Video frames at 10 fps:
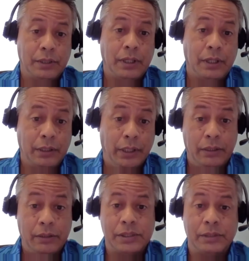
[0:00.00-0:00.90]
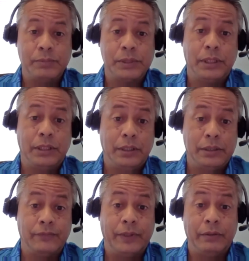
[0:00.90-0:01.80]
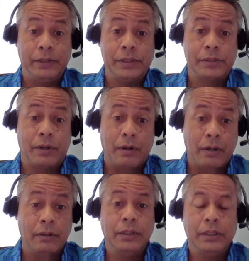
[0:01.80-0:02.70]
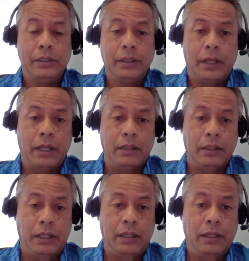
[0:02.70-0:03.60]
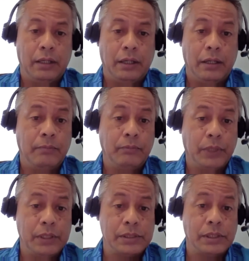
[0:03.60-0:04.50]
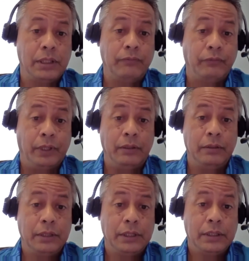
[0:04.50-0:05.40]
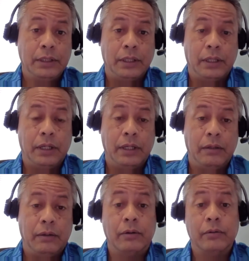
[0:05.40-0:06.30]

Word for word: uh, leadership still is very strong, and they um, they still feel uh, or